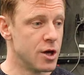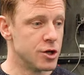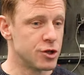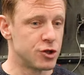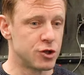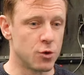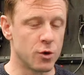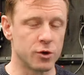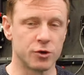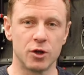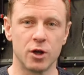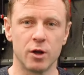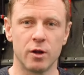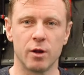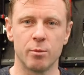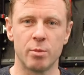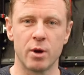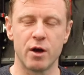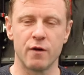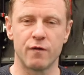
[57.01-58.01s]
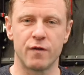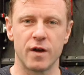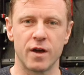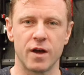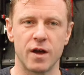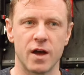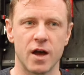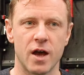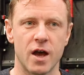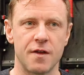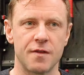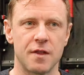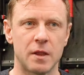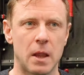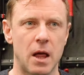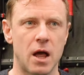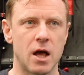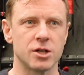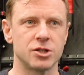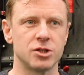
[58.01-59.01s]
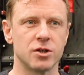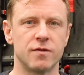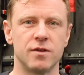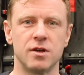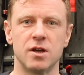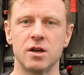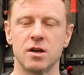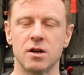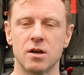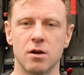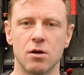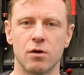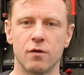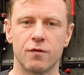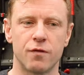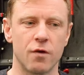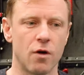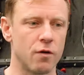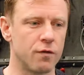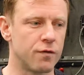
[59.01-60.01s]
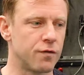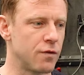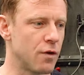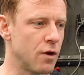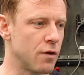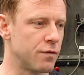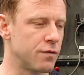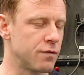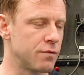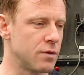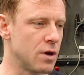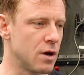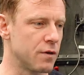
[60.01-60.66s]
So we're doing a little bit of a, uh, the last sort of year of, of, of,